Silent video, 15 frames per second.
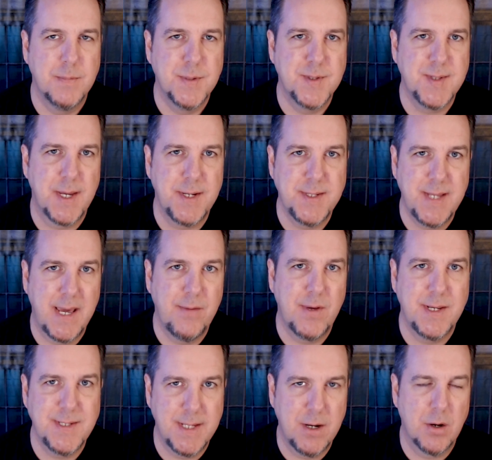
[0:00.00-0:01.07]
said
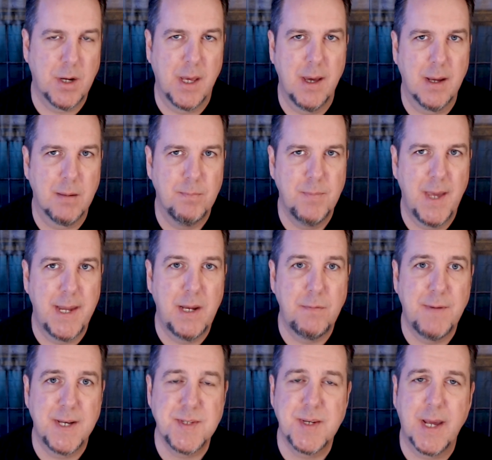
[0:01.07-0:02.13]
David Deerking an
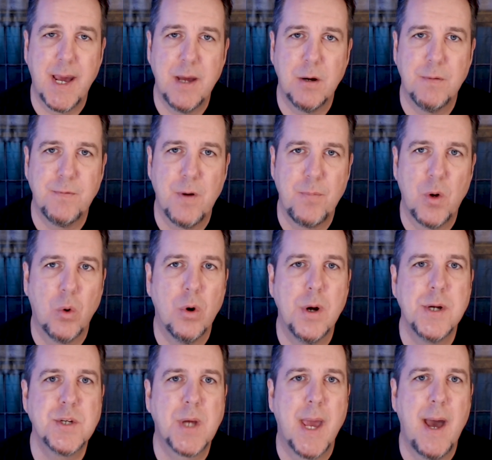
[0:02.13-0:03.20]
investigator from the
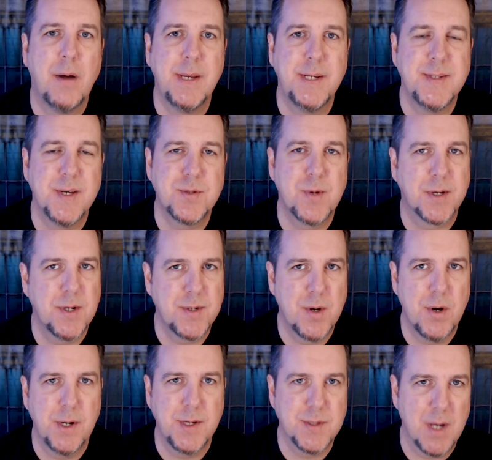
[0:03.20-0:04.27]
Orange County District
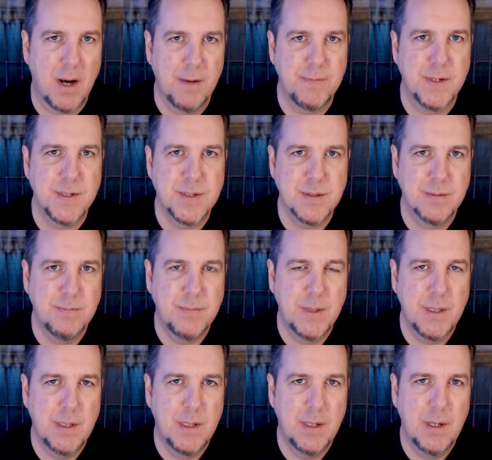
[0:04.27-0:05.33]
Attorney's Office.
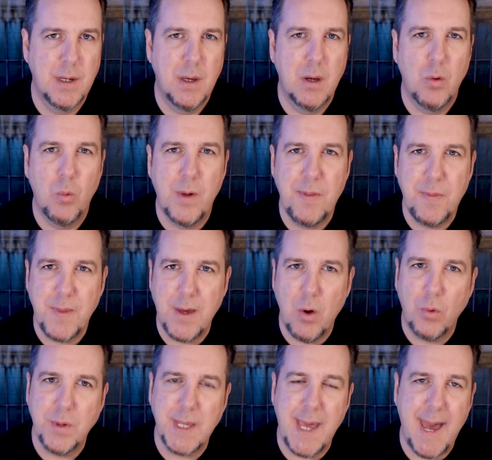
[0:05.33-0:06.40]
With the
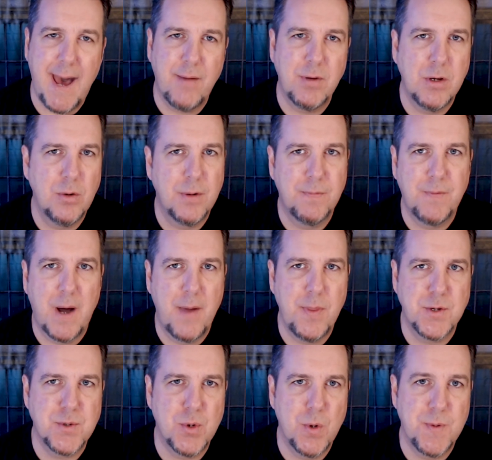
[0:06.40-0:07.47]
only avenue to find the
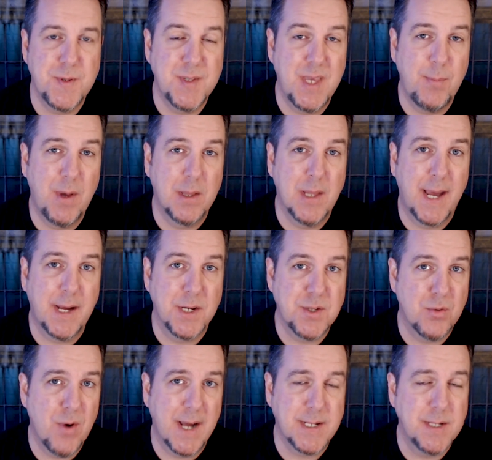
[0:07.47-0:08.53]
truth seeming like a
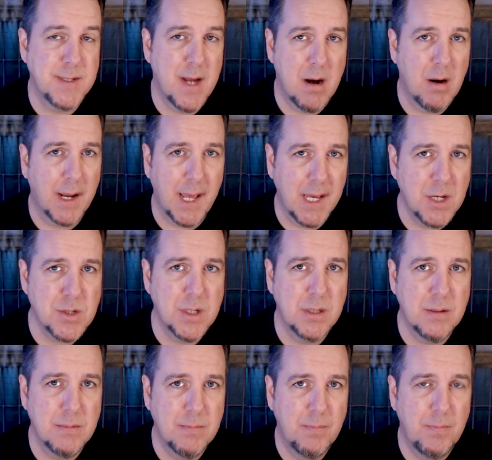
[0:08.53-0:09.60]
direct
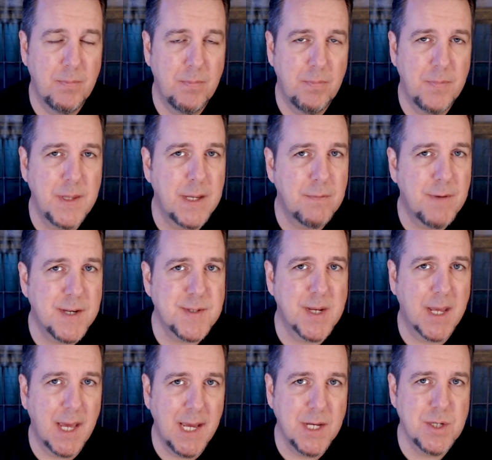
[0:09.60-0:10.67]
interrogation, the
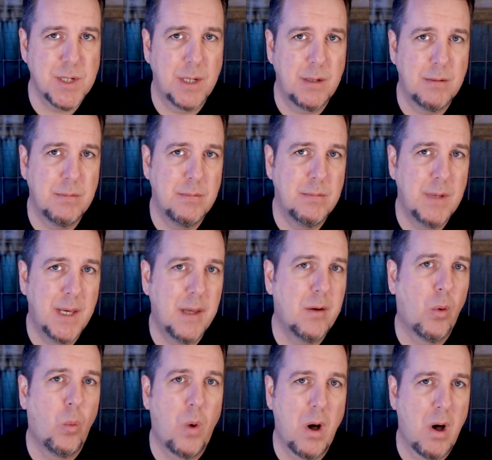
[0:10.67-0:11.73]
investigation hit
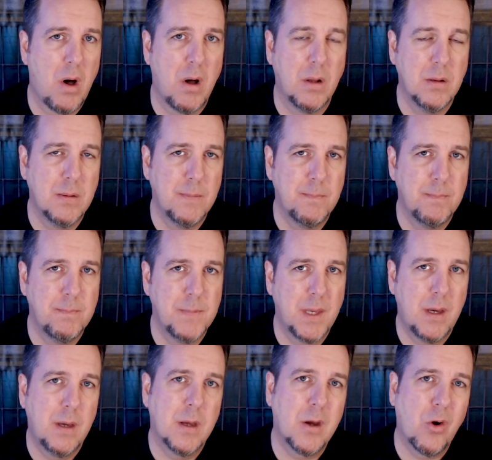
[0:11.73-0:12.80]
a wall.
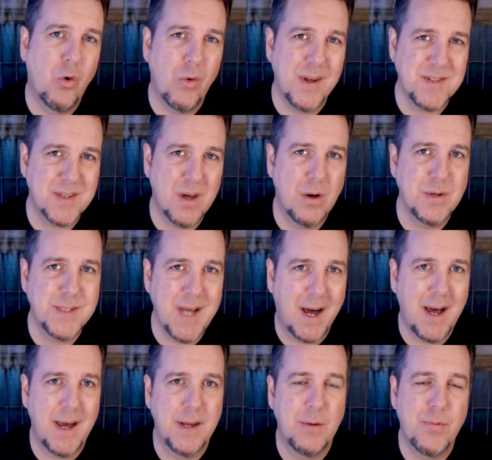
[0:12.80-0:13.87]
Chrisco
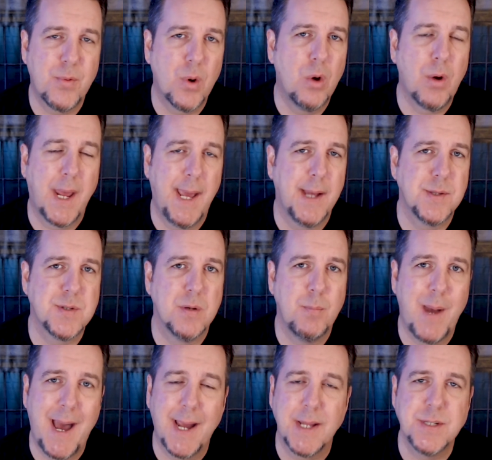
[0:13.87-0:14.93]
died of throat cancer
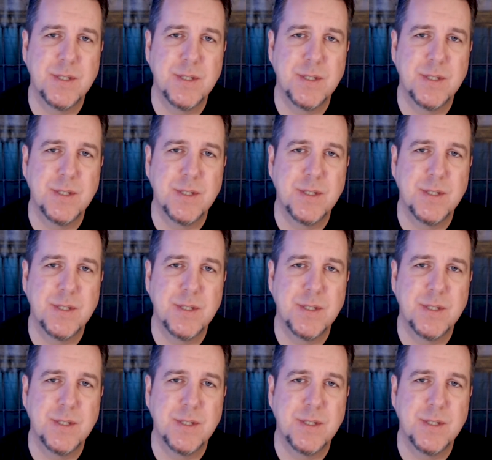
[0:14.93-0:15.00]
back in